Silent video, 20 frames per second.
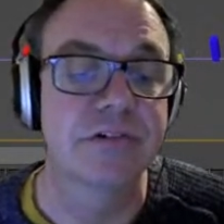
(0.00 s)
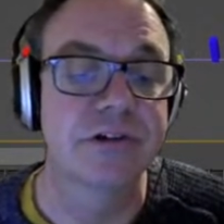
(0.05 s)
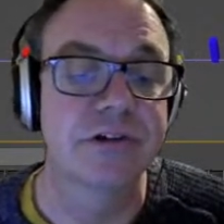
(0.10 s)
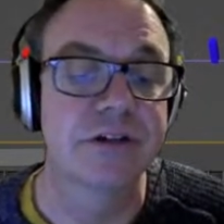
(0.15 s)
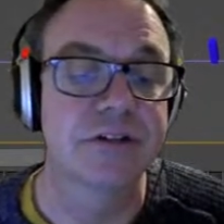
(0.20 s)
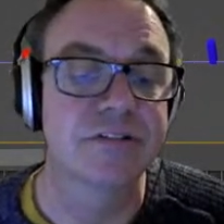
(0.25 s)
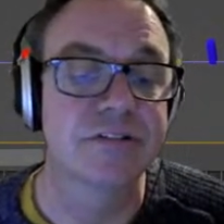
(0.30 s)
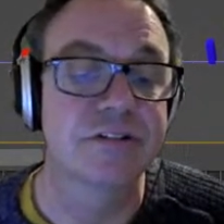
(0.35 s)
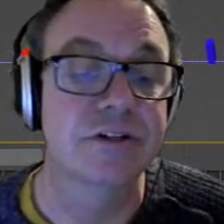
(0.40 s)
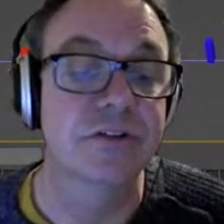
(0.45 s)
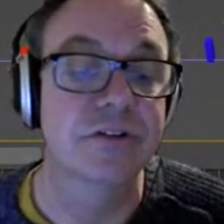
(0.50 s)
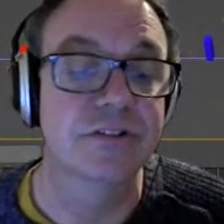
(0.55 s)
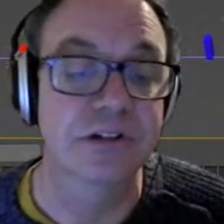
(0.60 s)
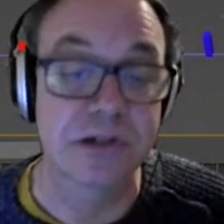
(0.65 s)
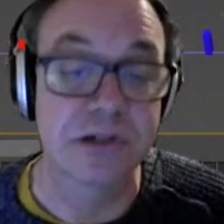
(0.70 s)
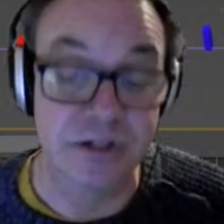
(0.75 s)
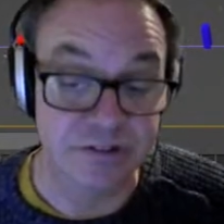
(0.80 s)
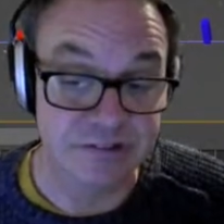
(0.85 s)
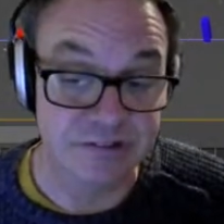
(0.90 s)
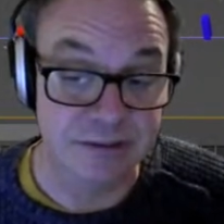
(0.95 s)
excuse to
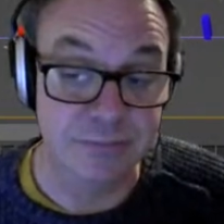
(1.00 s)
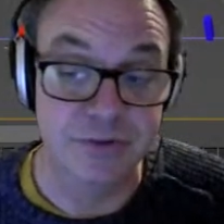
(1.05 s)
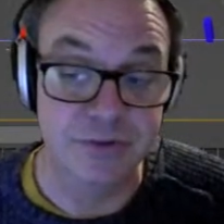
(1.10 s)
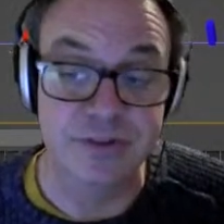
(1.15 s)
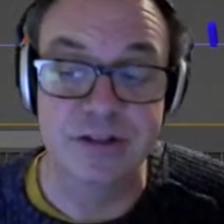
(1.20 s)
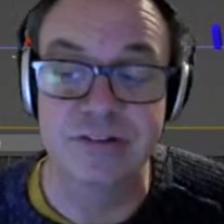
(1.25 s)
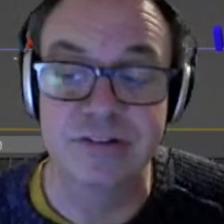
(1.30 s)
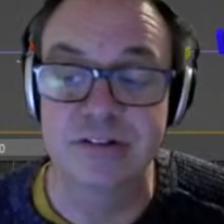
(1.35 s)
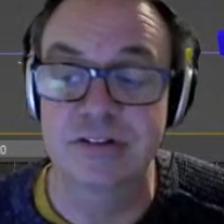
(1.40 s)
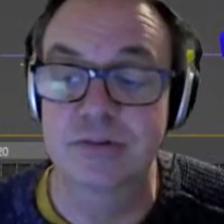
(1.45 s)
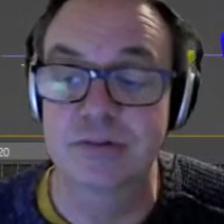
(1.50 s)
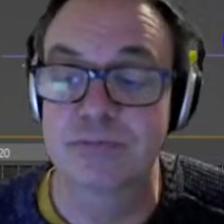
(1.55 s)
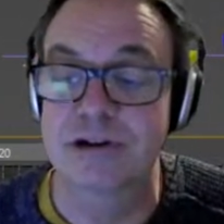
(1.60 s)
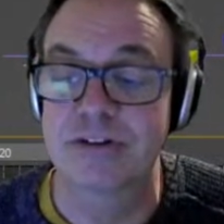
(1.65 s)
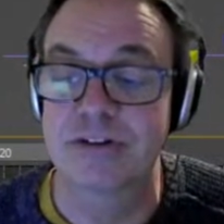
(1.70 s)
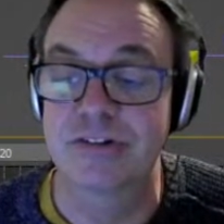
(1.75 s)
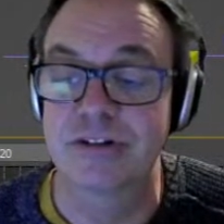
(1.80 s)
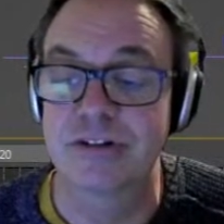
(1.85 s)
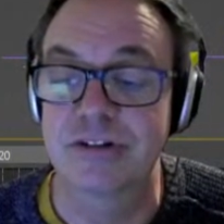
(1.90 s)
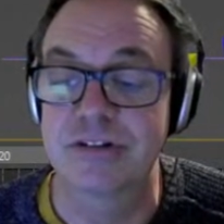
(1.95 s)
look at some of these
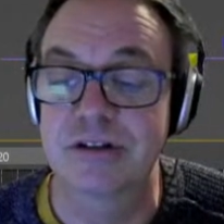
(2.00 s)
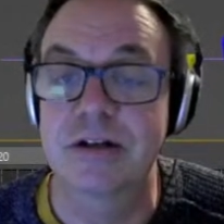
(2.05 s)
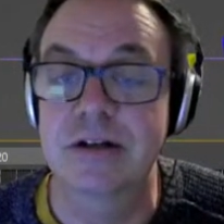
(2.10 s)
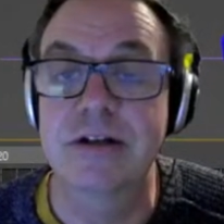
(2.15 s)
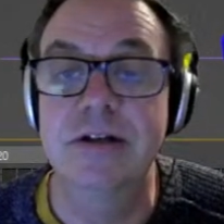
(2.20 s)
expressions.